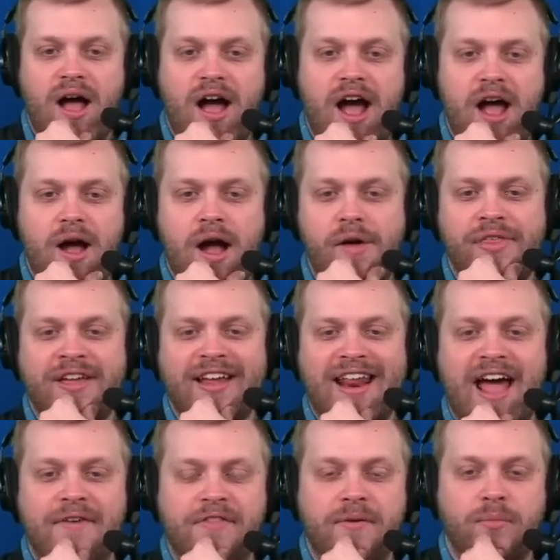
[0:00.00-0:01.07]
I I think I'd
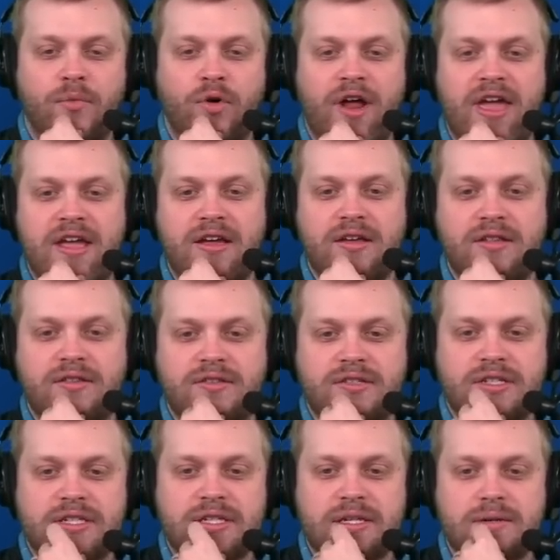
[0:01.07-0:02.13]
have them ranked
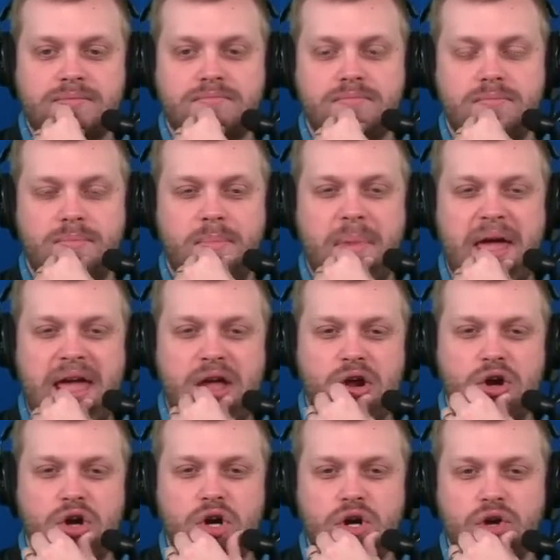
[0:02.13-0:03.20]

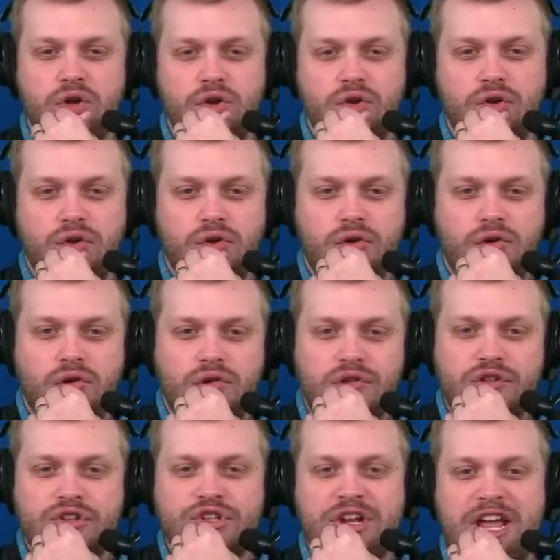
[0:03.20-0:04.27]
Mayer,
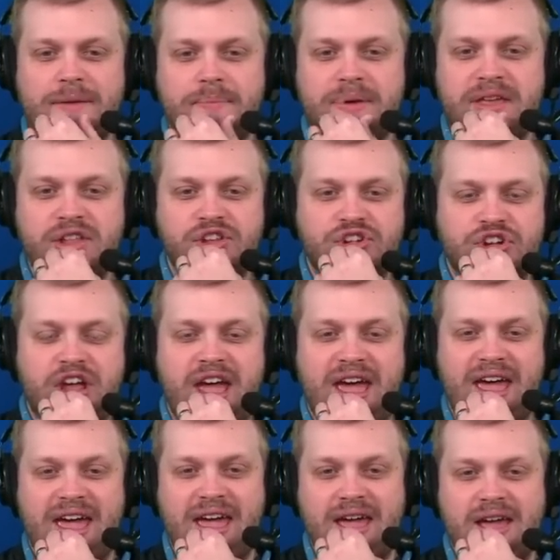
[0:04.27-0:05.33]

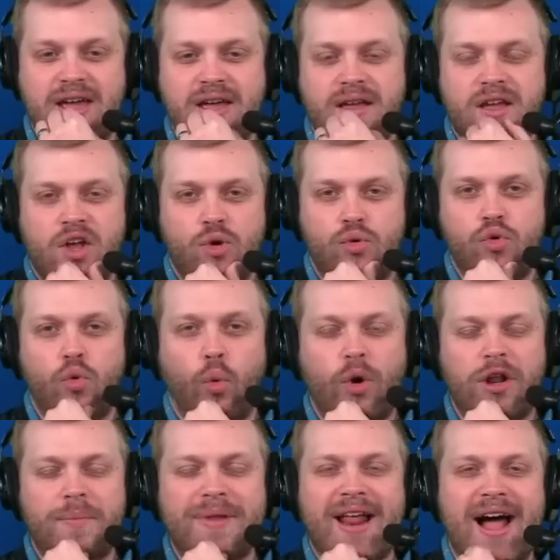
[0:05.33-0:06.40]
JPJ, who would
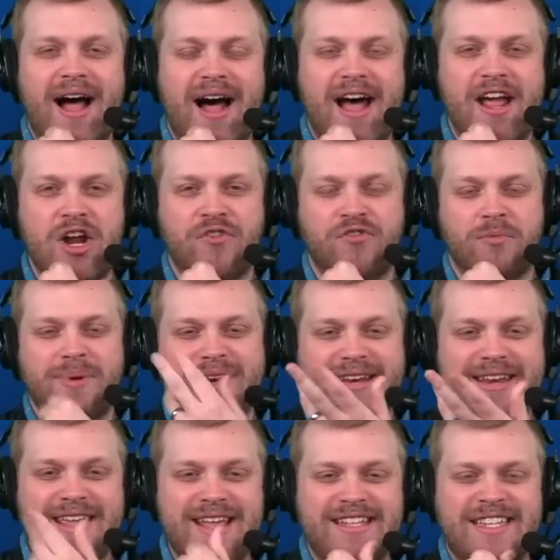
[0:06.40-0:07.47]
have been higher from a
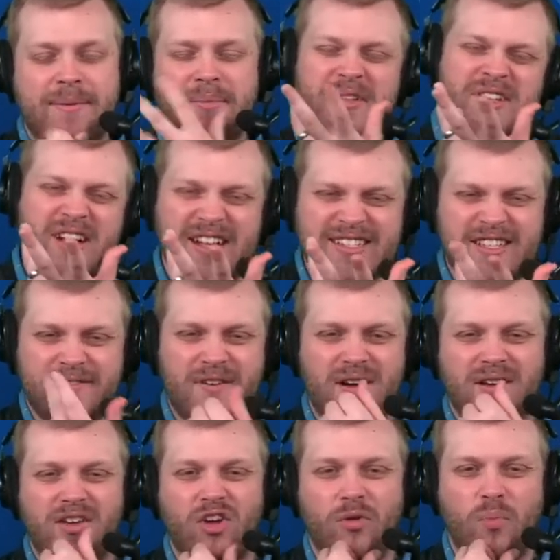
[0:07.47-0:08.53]
need standpoint than you got
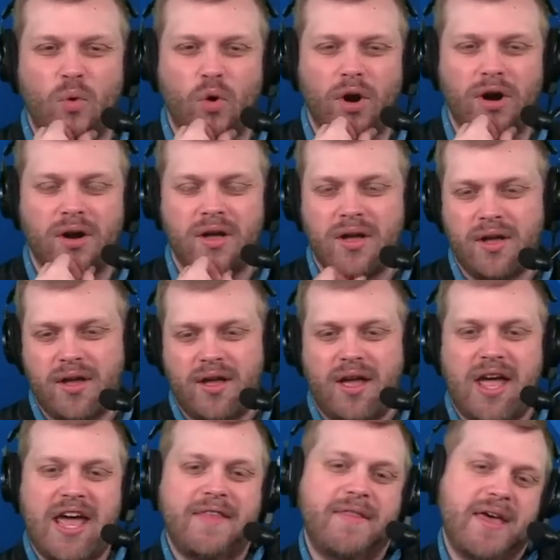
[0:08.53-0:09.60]
Stephon Gilmore,
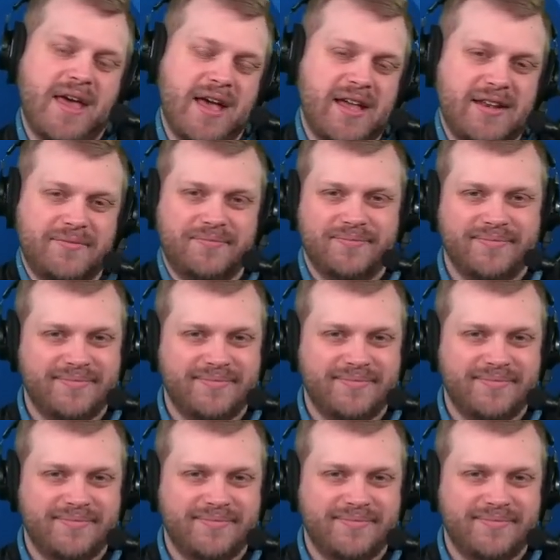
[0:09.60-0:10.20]
and then